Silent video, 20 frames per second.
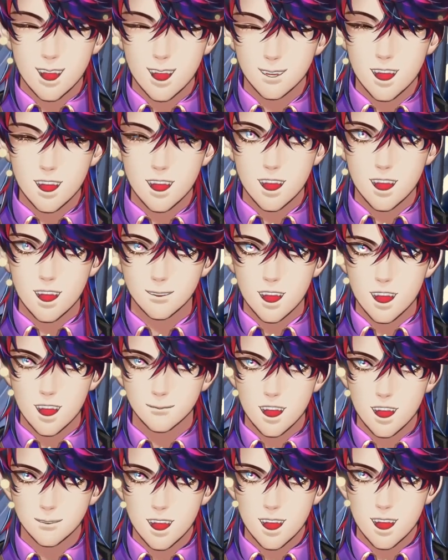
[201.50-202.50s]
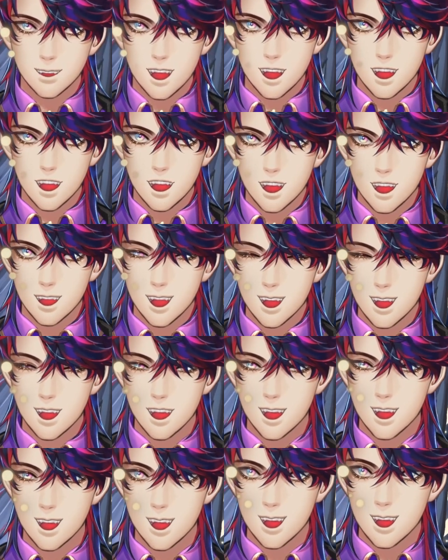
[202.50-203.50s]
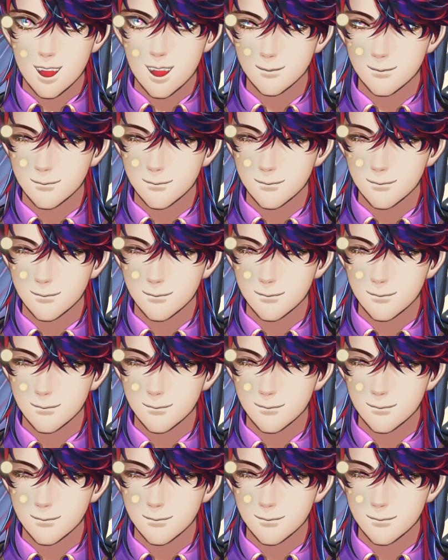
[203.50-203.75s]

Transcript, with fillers: I'm appear it appears I am dying.